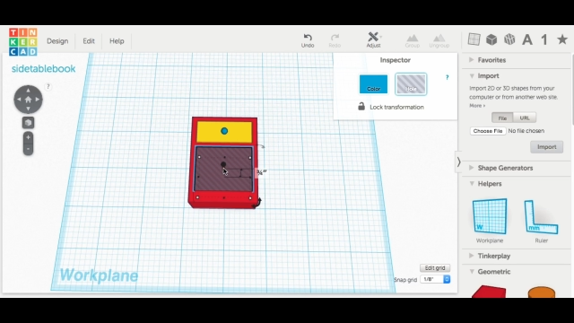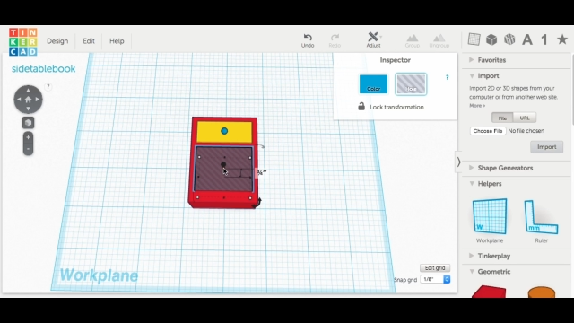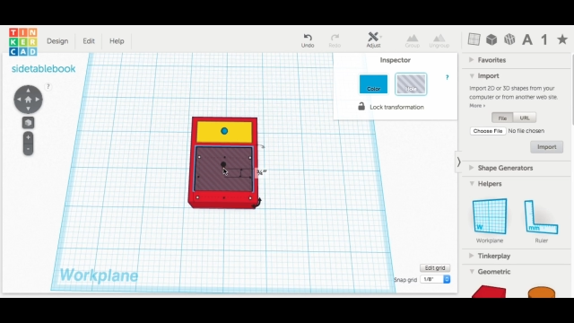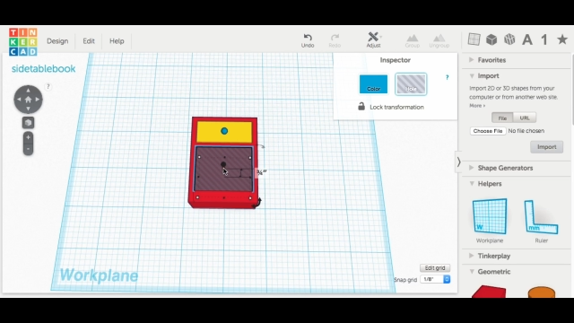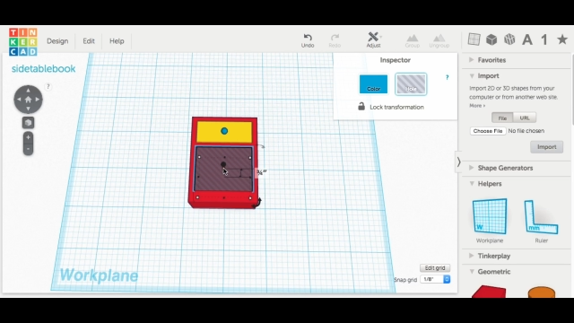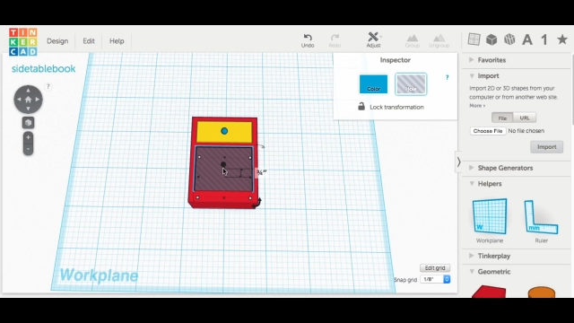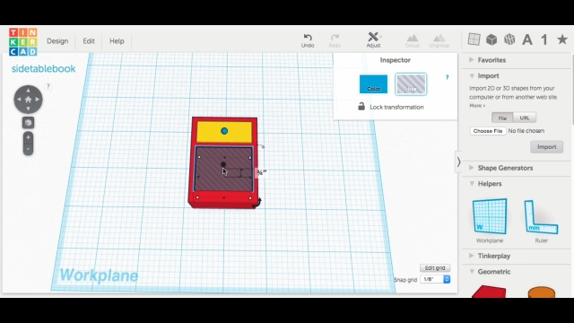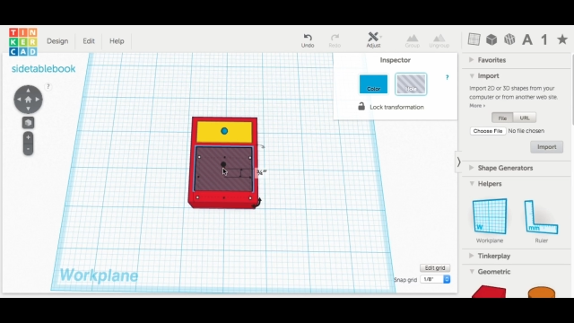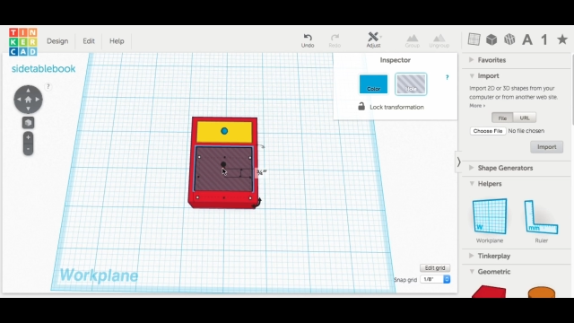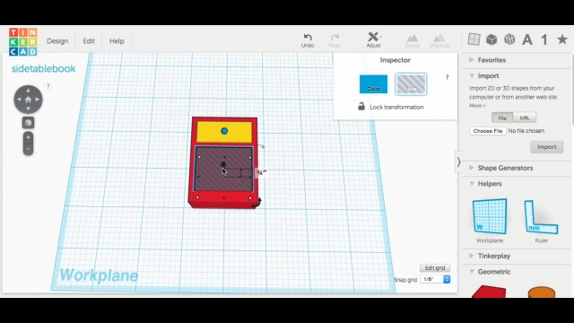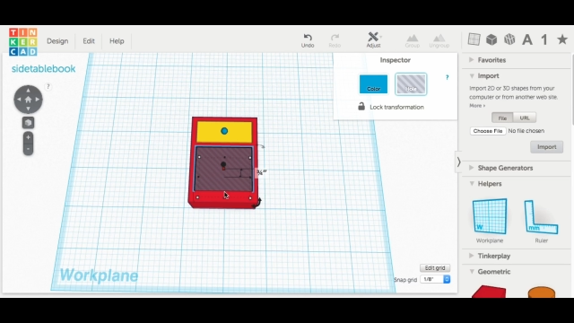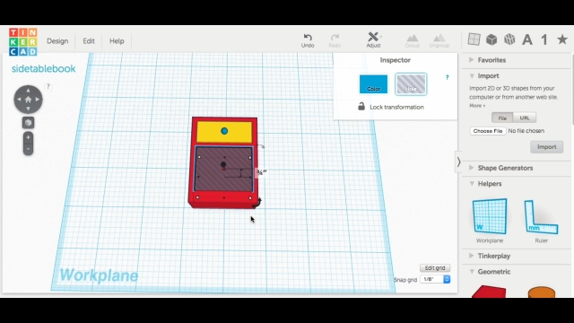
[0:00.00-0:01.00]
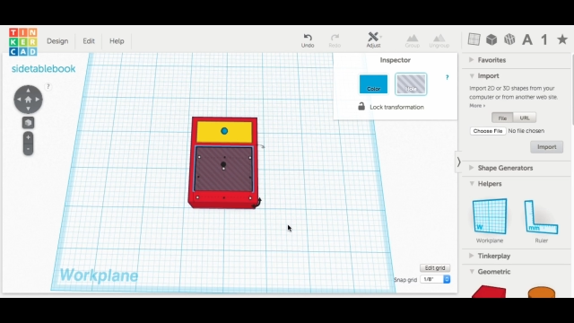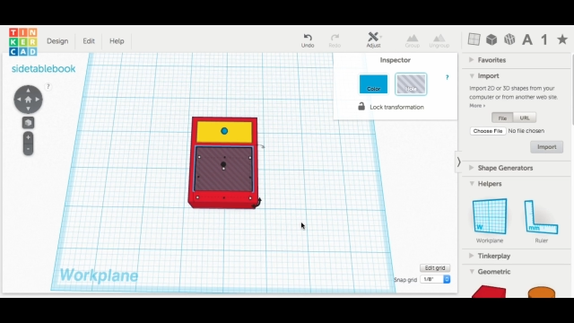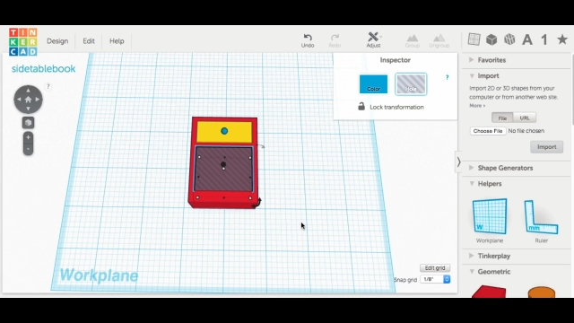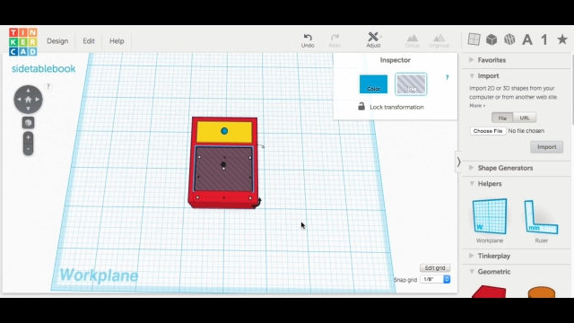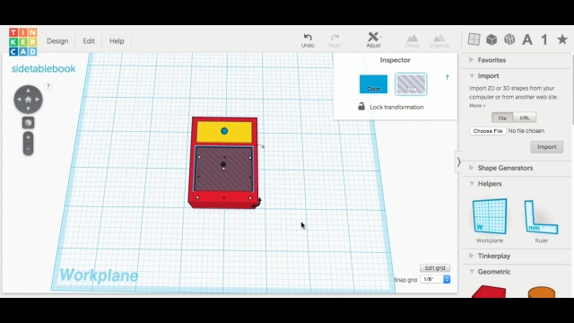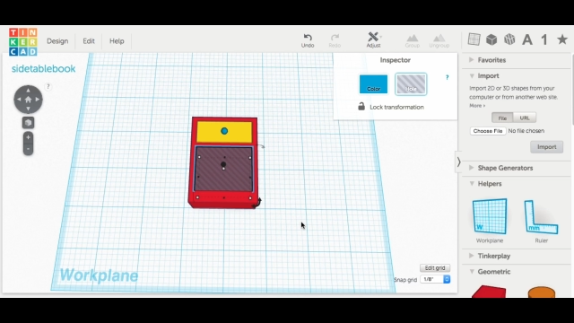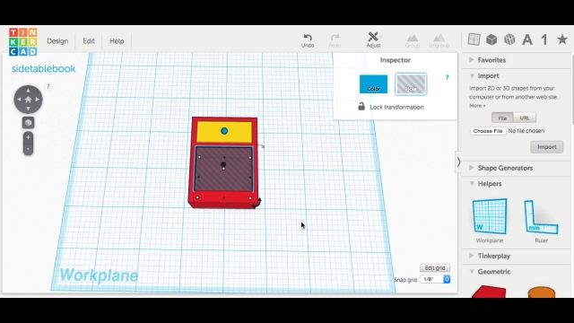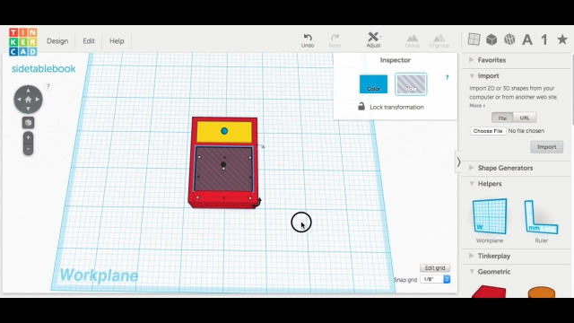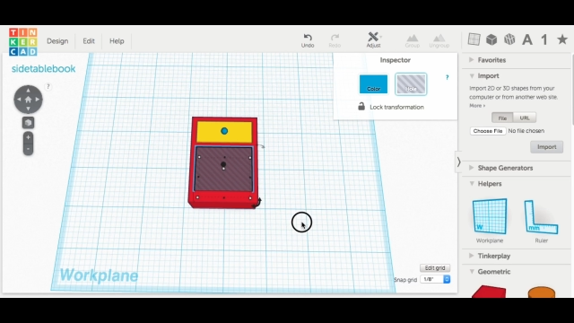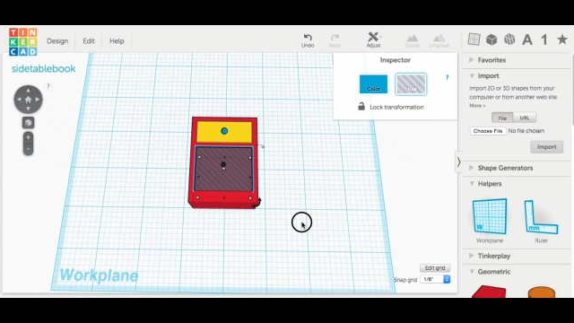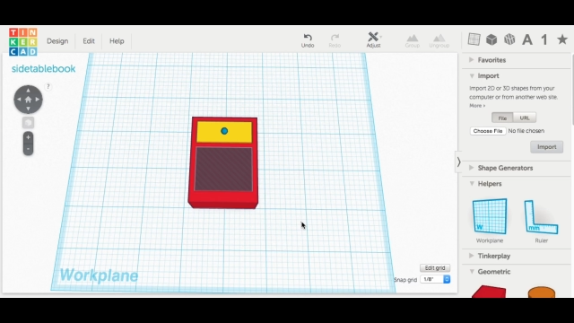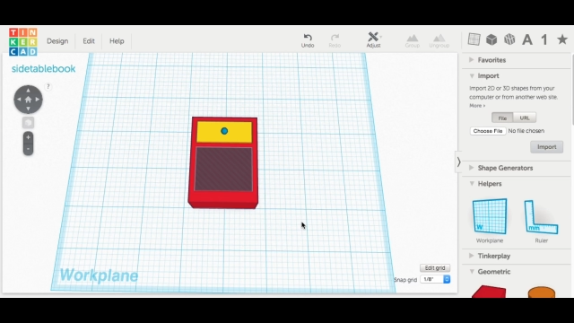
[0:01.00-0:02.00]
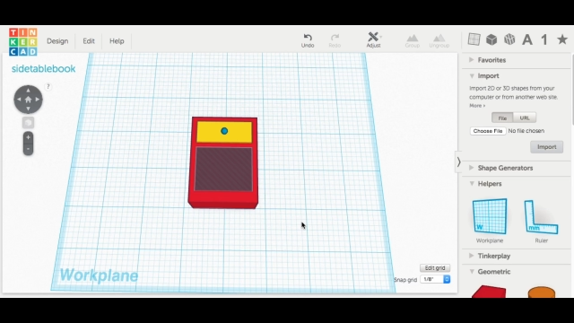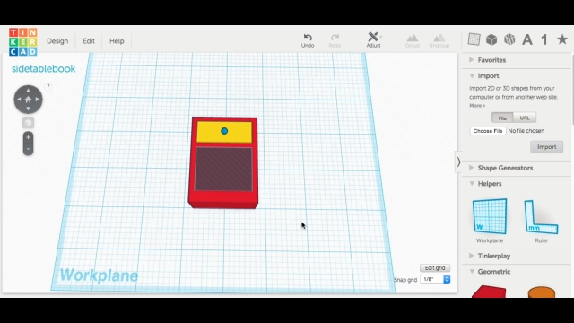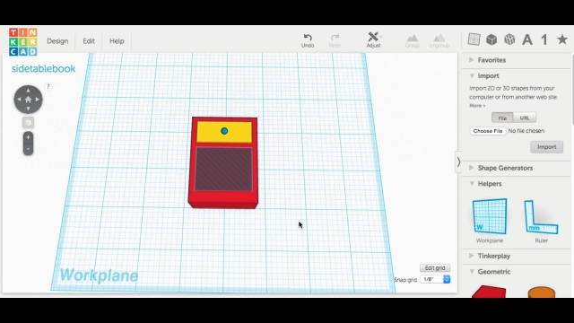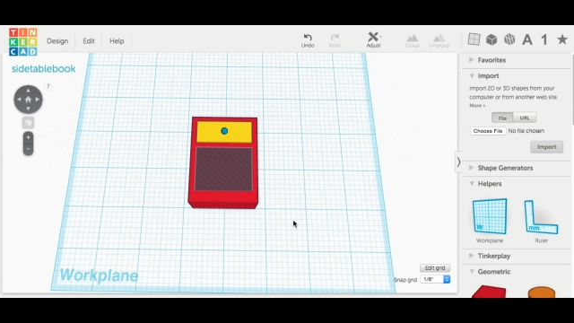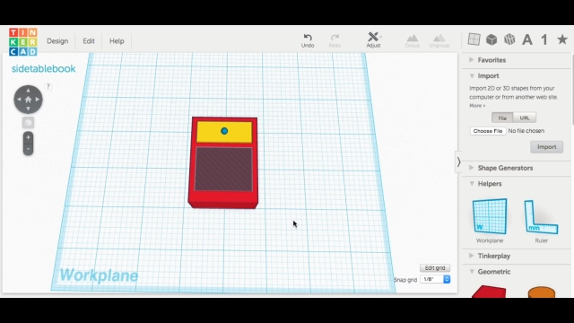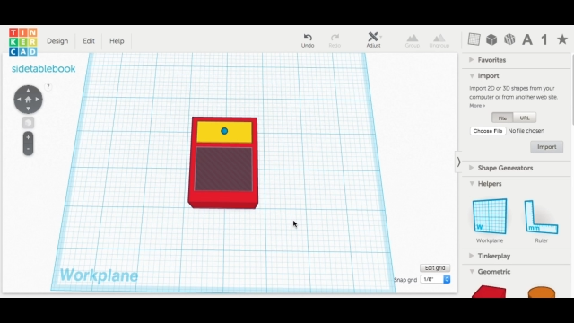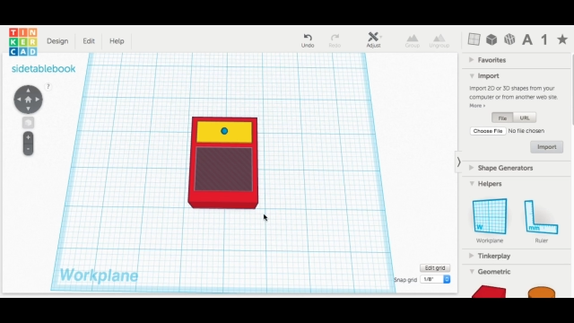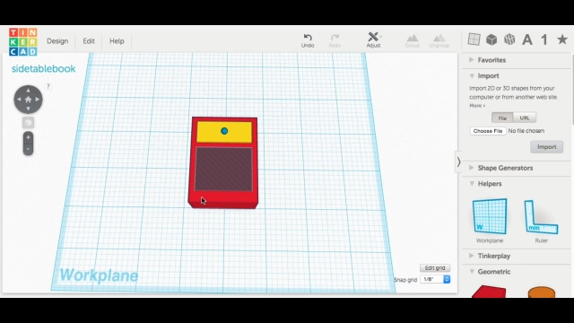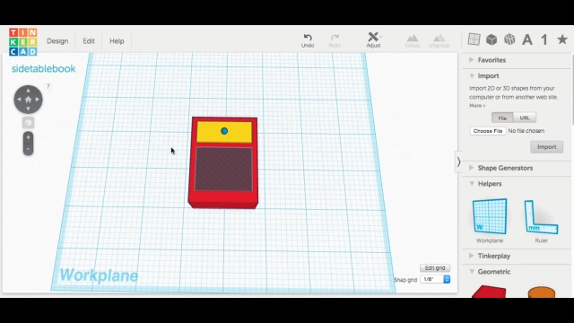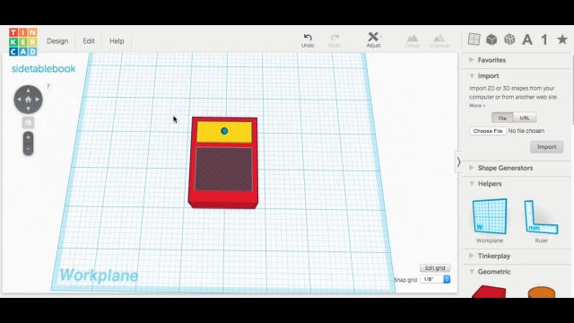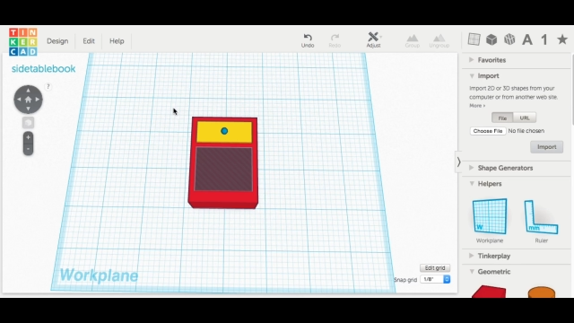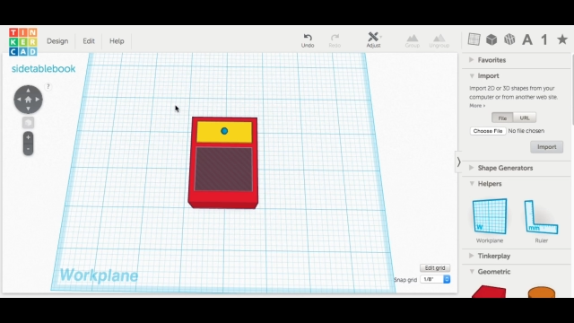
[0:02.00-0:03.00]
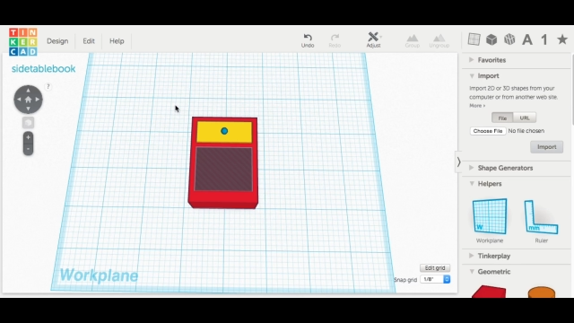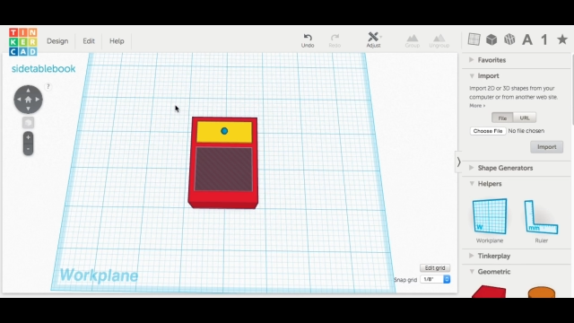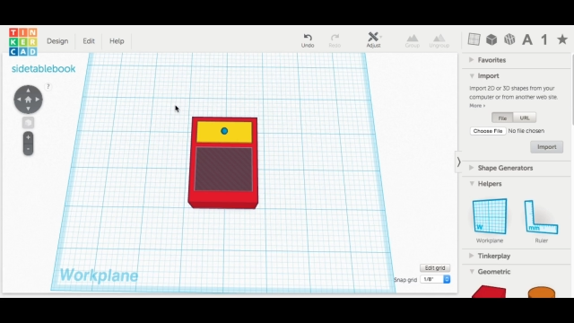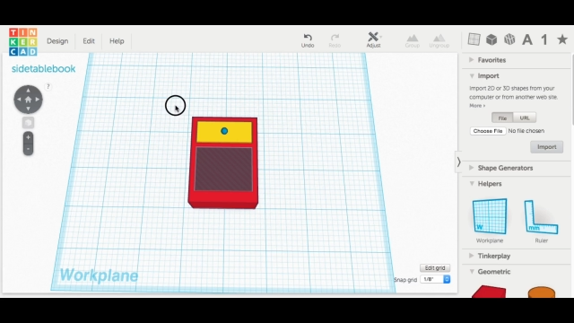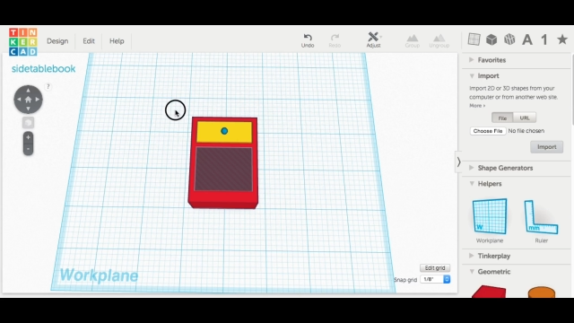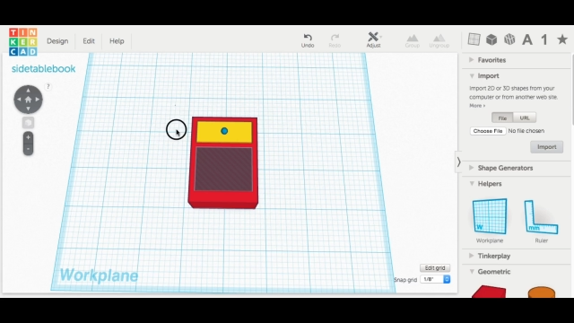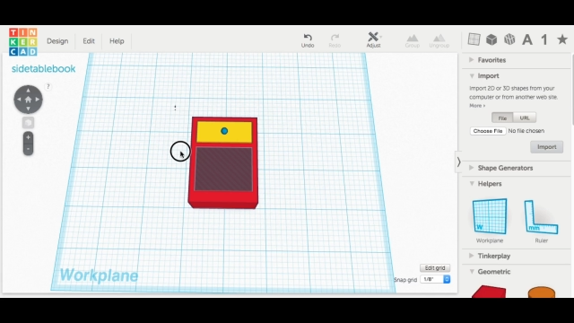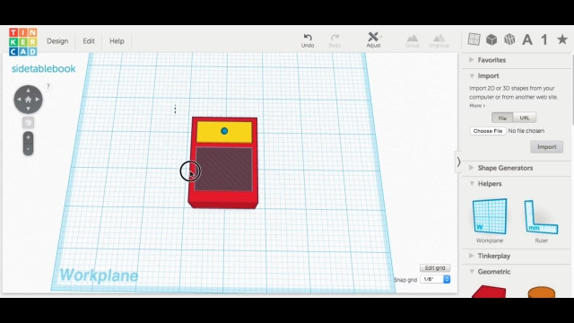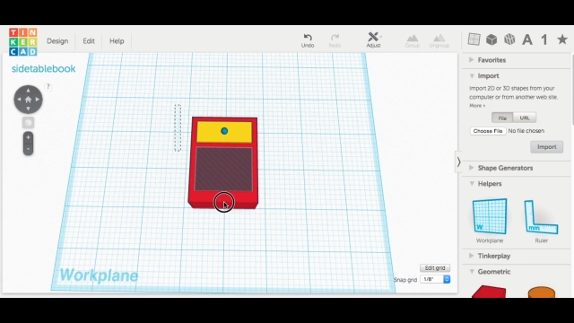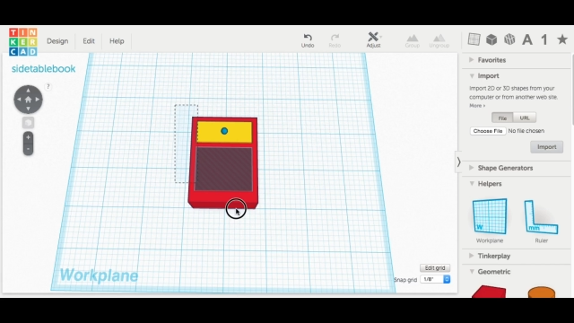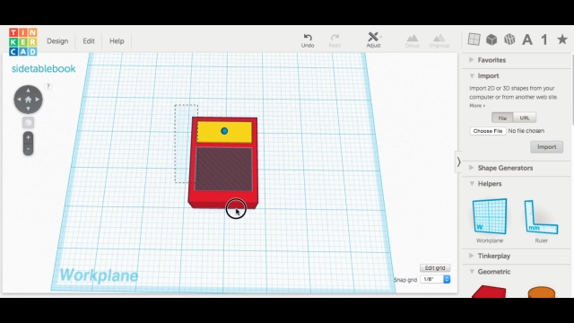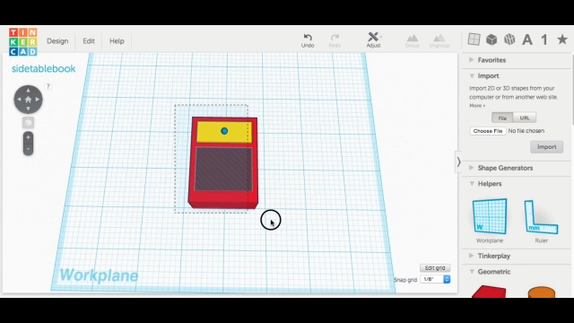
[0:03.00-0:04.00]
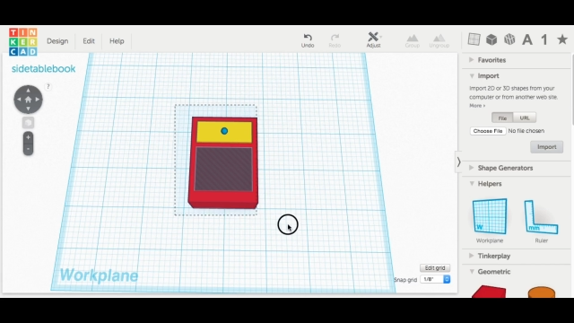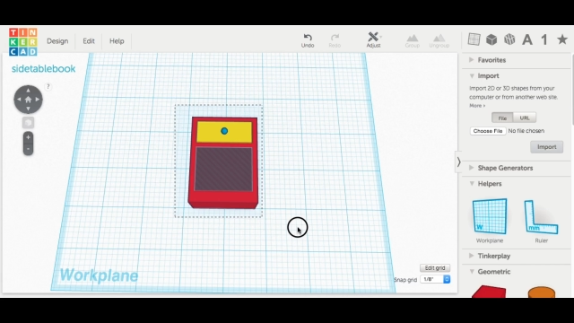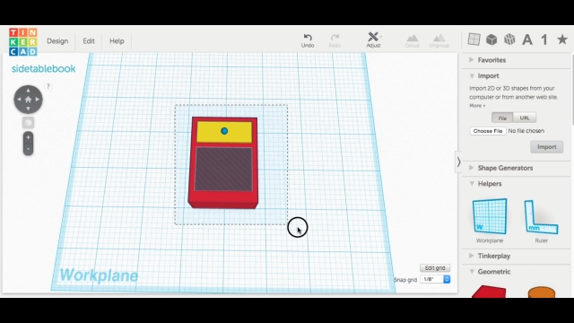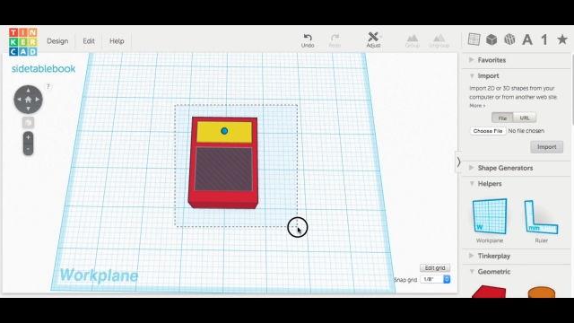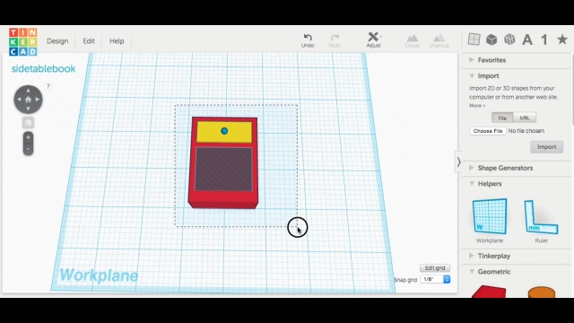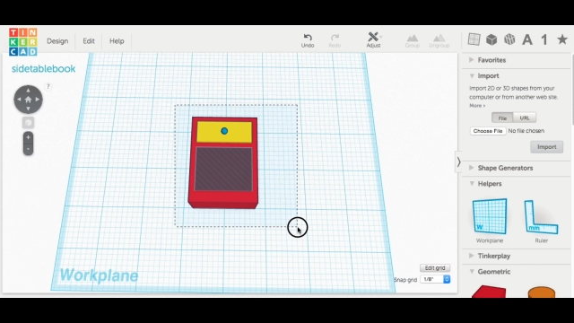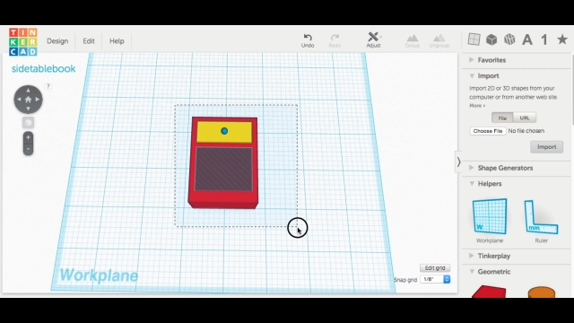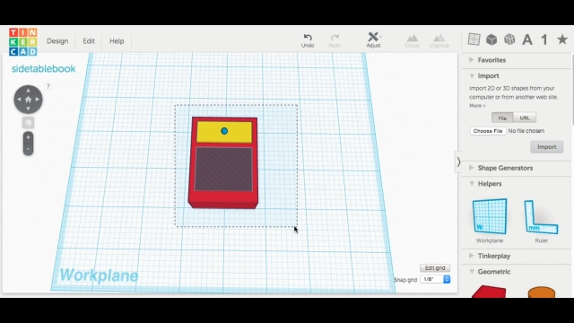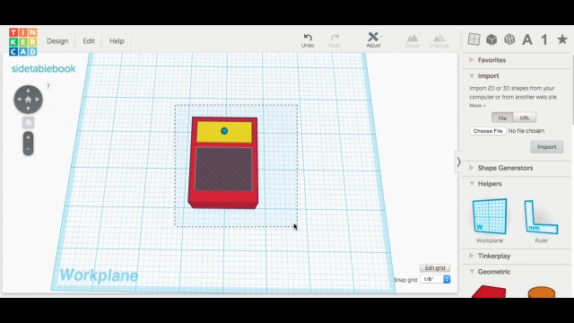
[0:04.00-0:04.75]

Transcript: Nobody's mouth can be seen.